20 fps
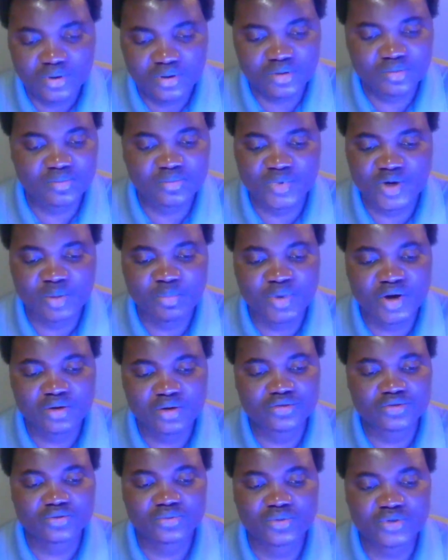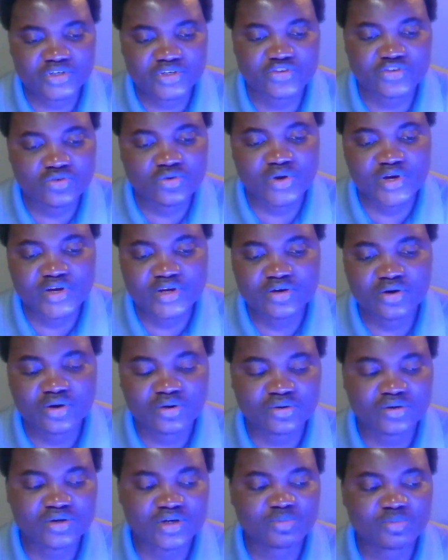about what is going
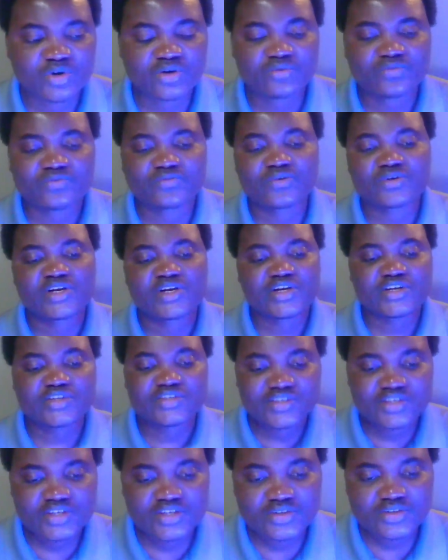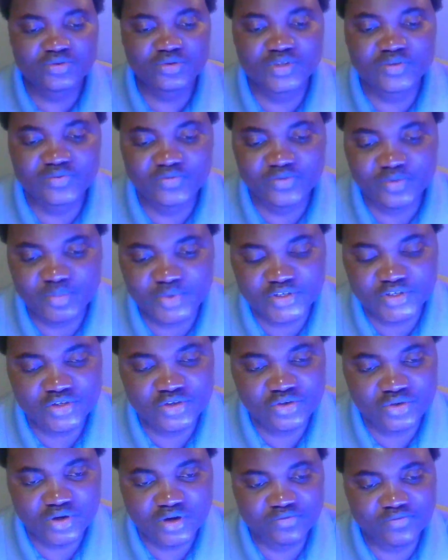on about for nurses, what
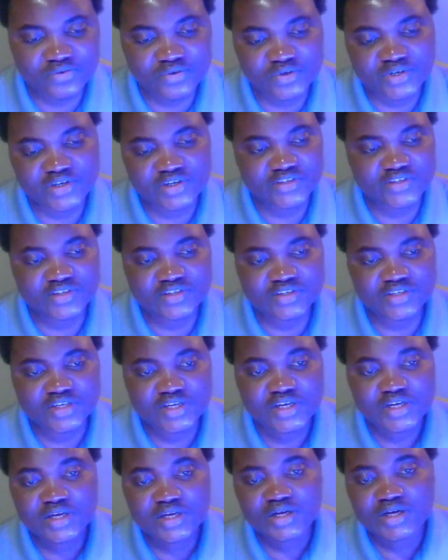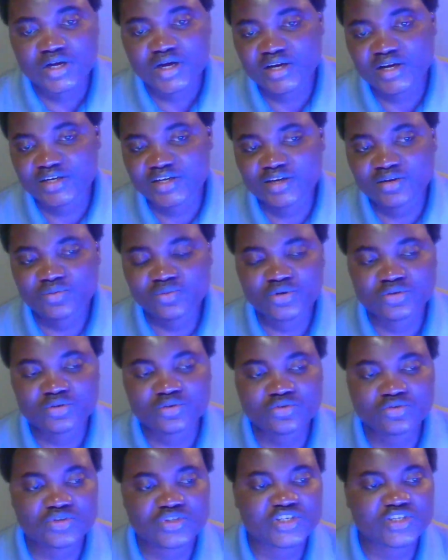information do you have for nurses? I didn't
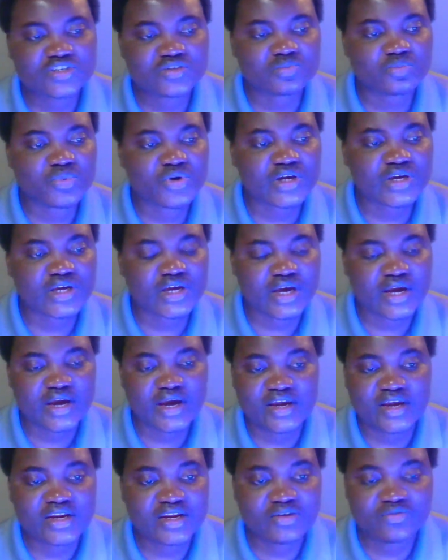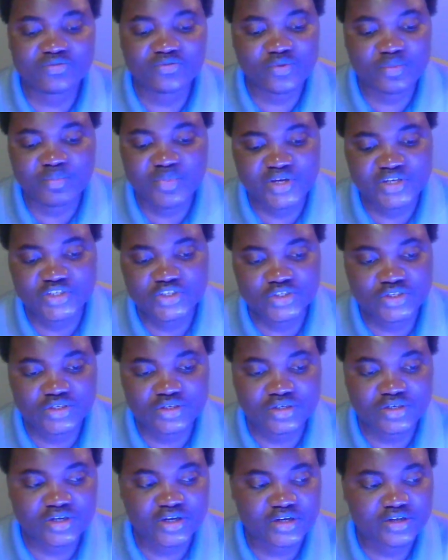want to just bring any
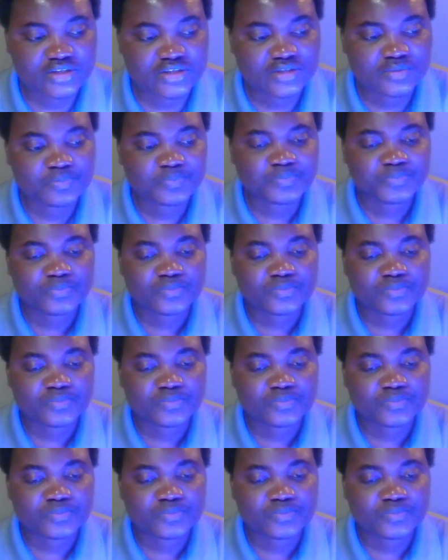information that